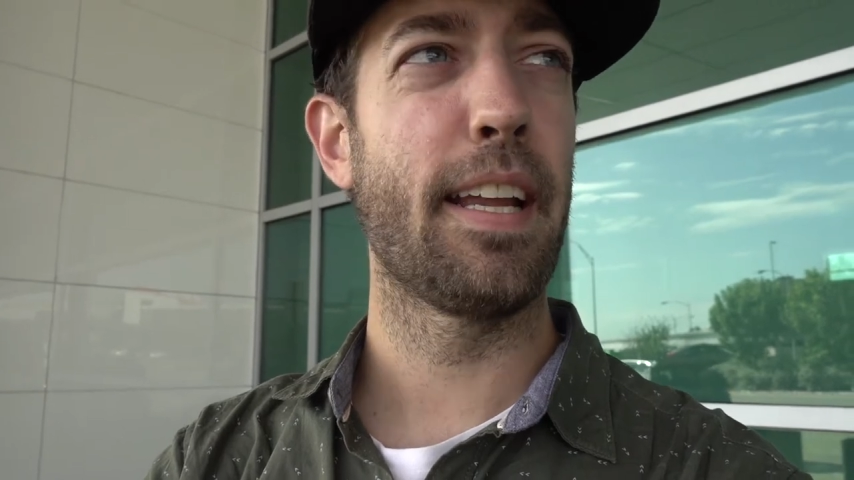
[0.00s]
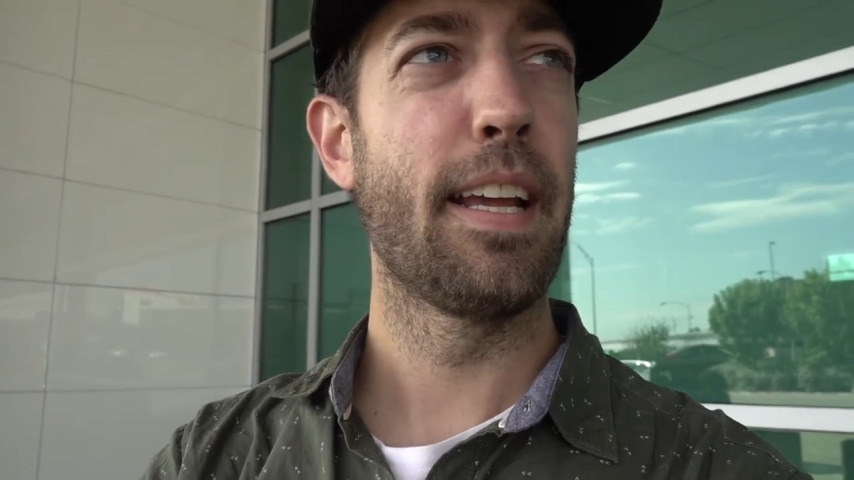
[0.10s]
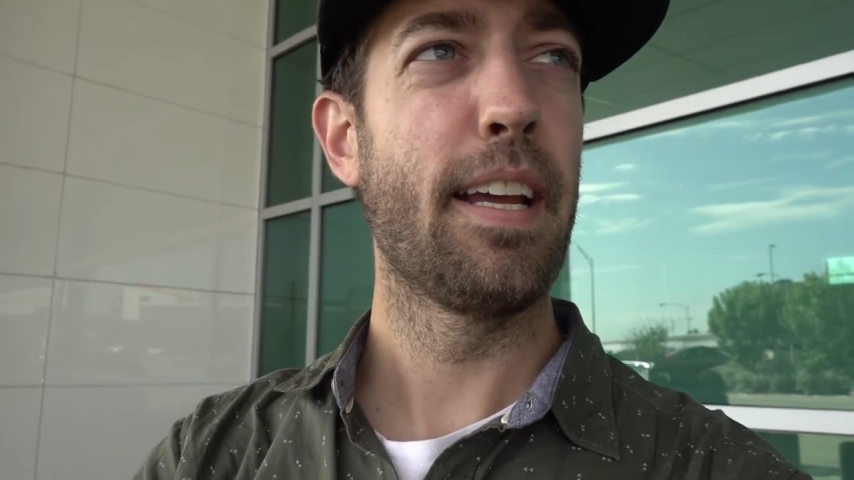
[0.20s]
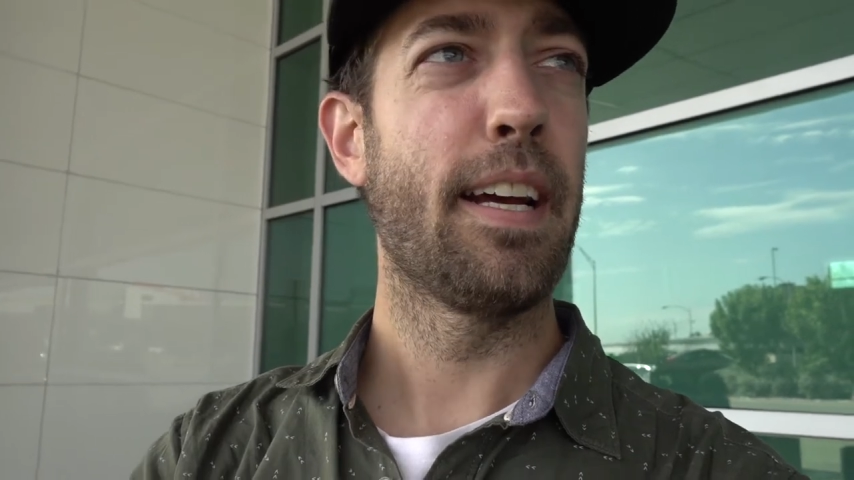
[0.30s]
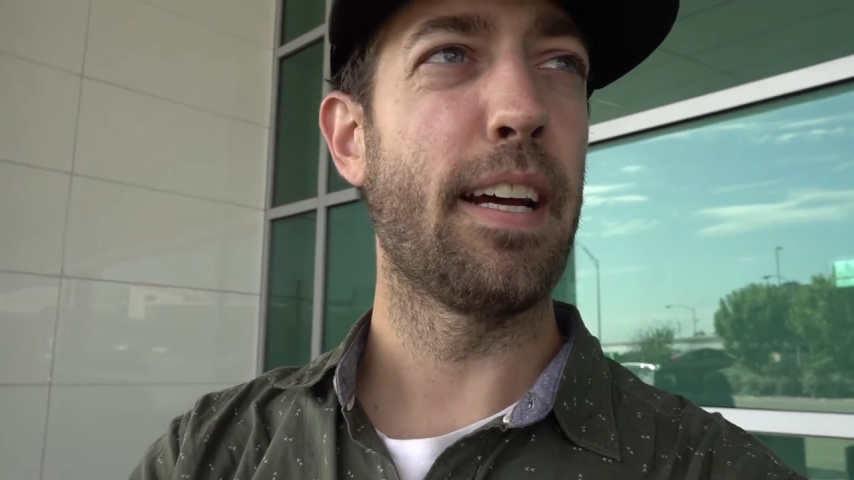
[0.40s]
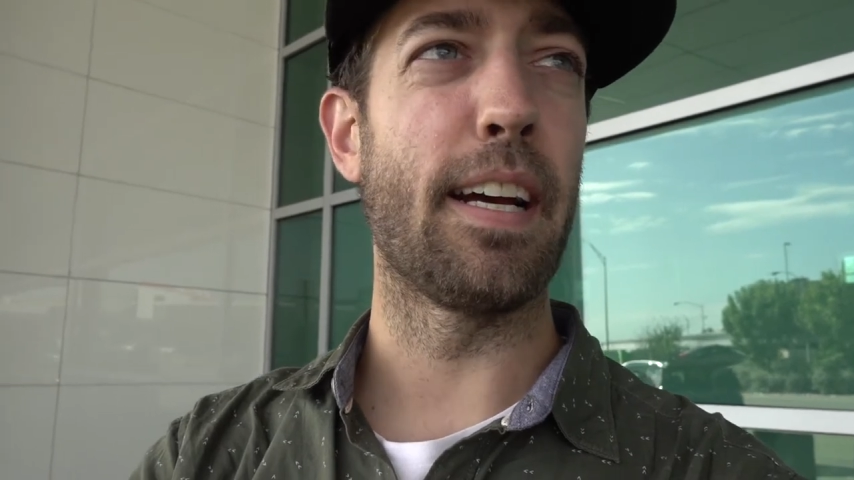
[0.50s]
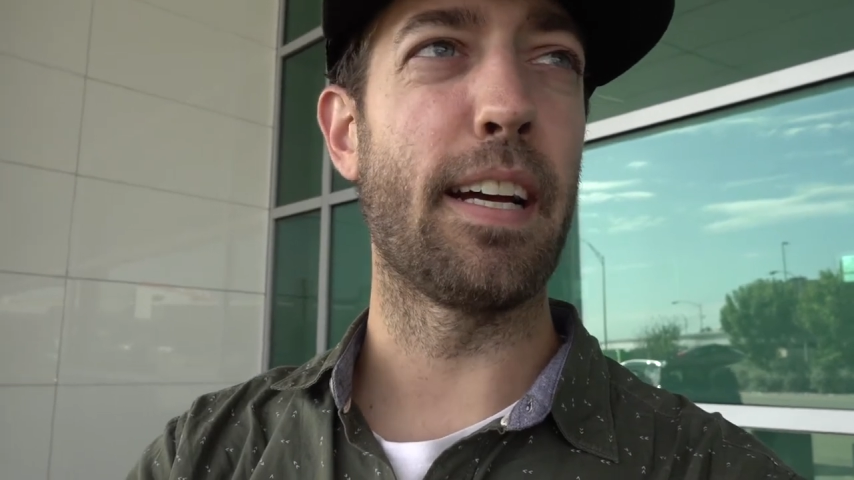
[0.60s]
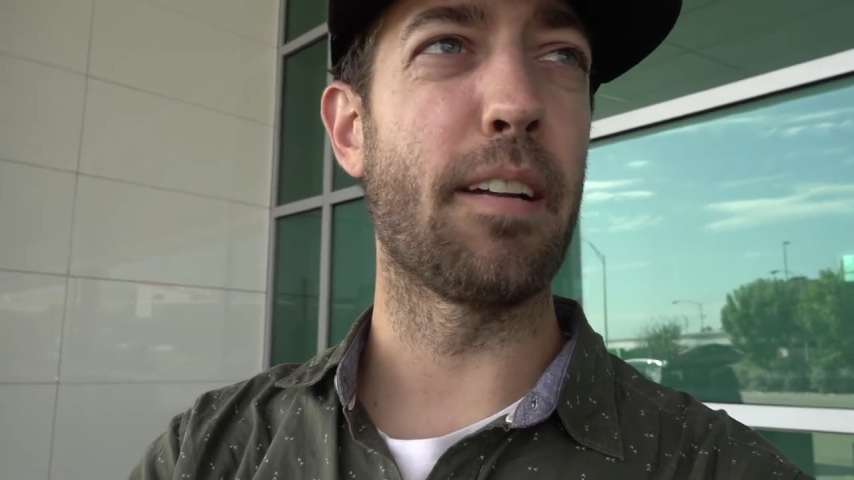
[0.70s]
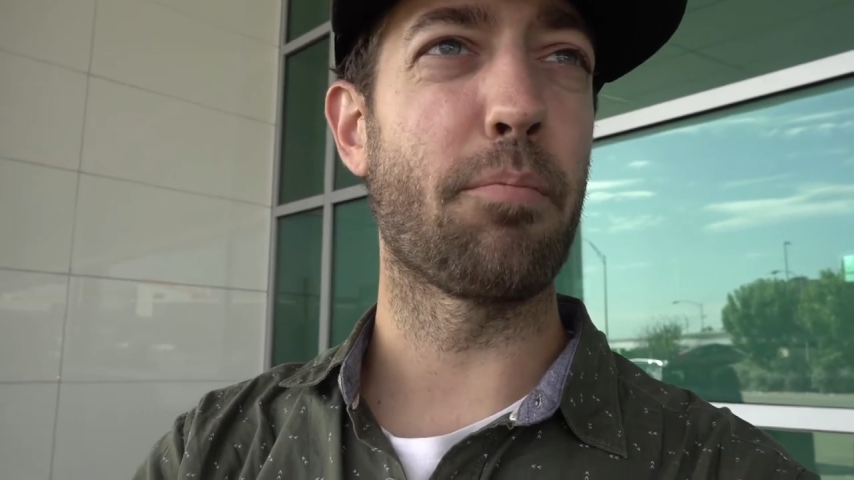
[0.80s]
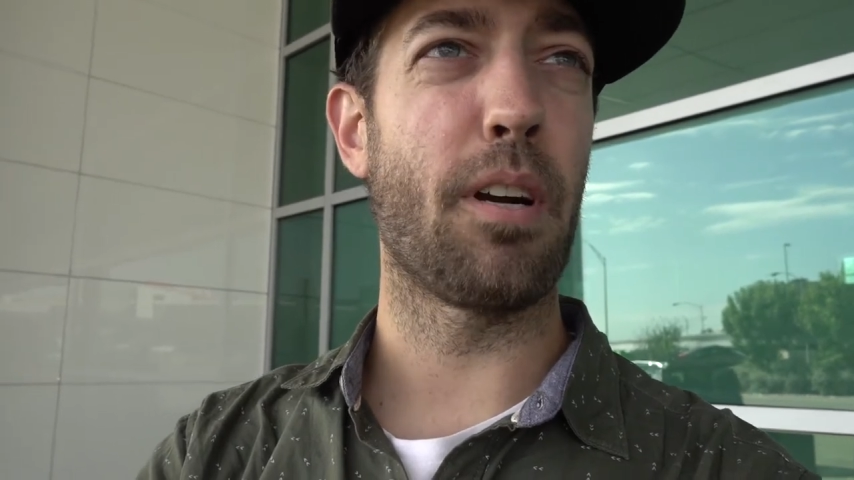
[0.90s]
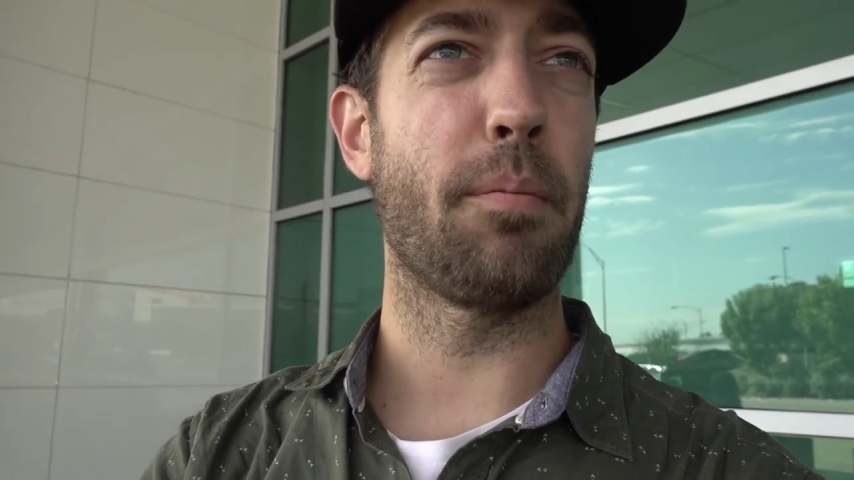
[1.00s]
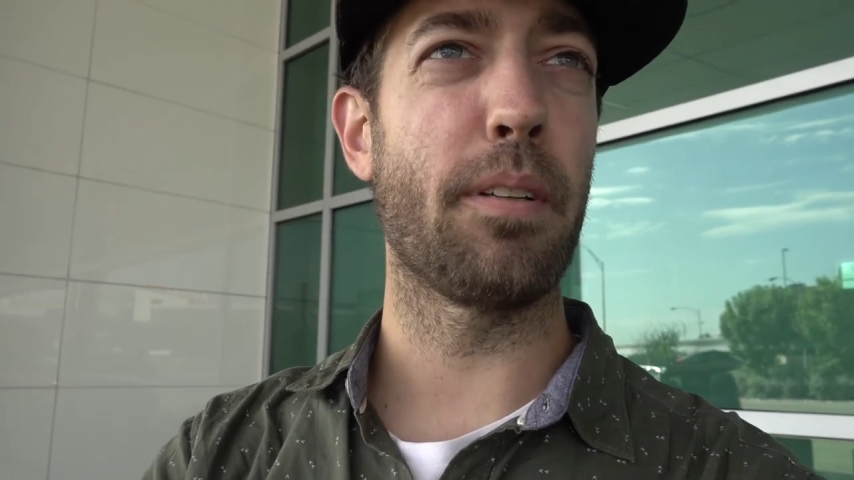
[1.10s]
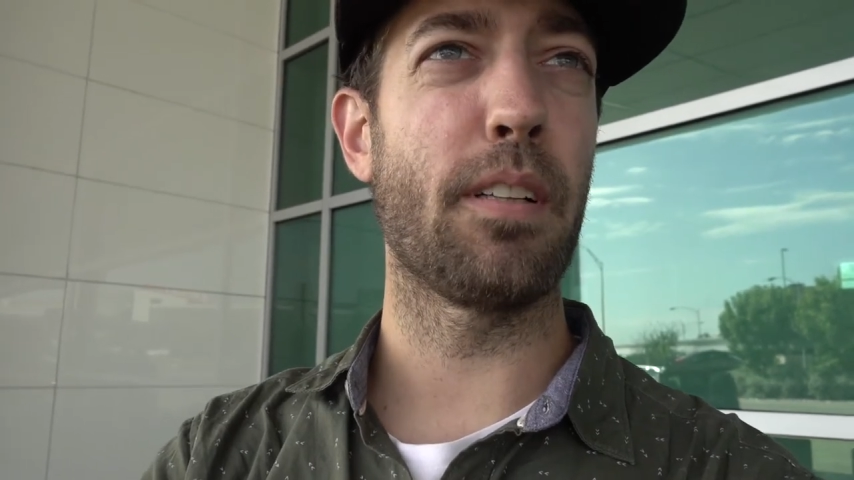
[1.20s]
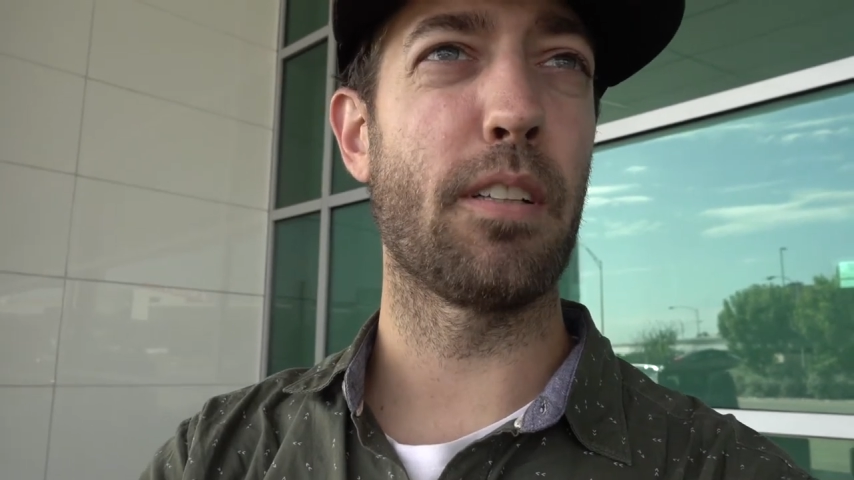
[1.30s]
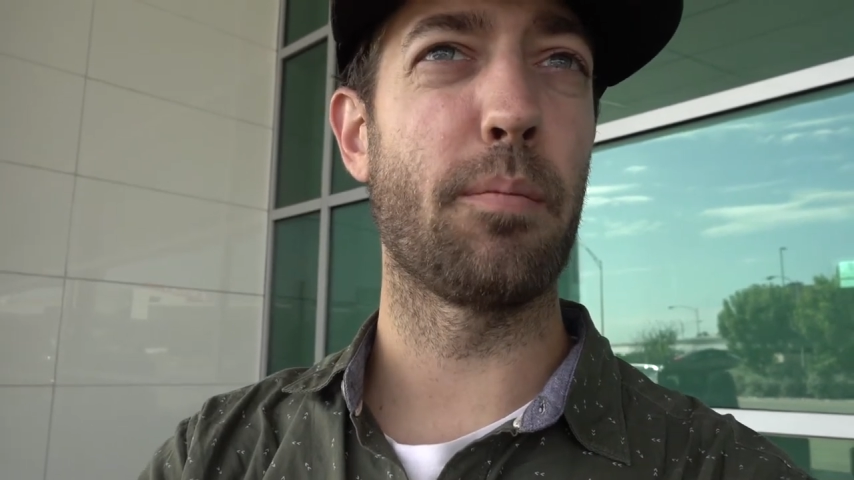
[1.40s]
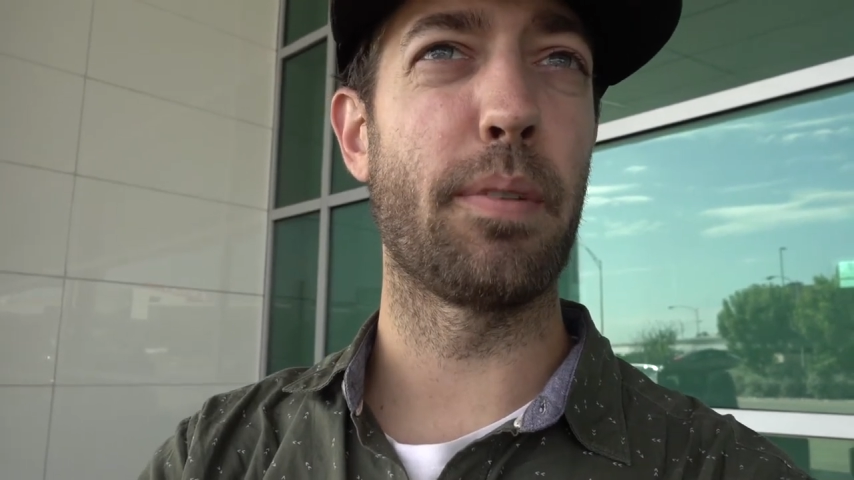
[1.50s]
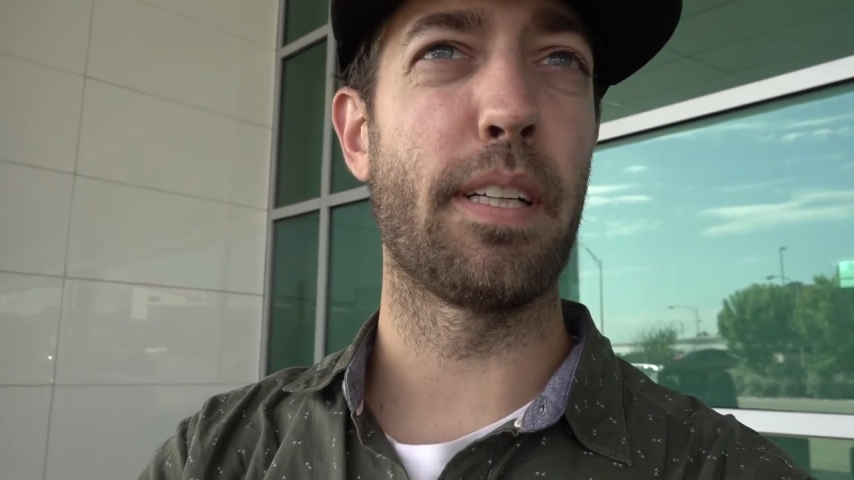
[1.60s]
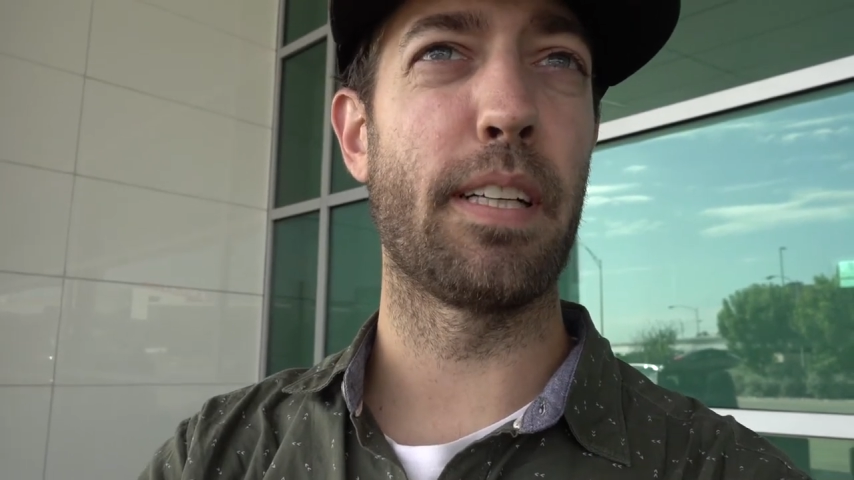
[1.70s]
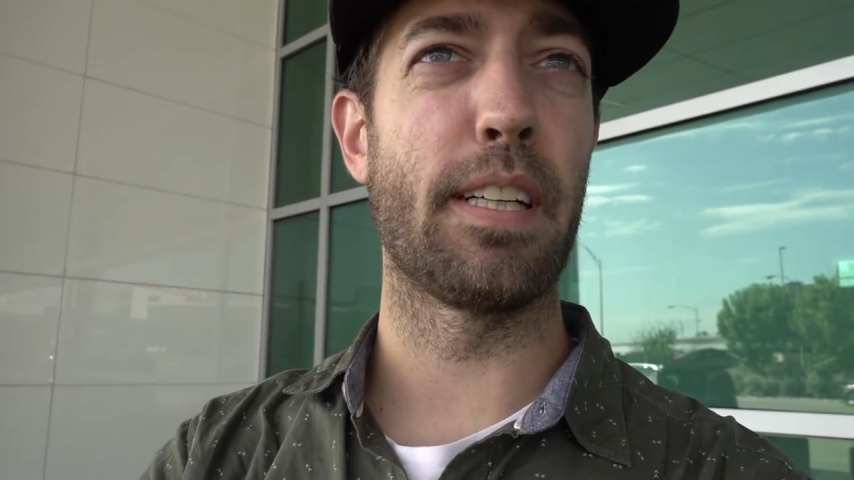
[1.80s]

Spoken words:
and probably a little bit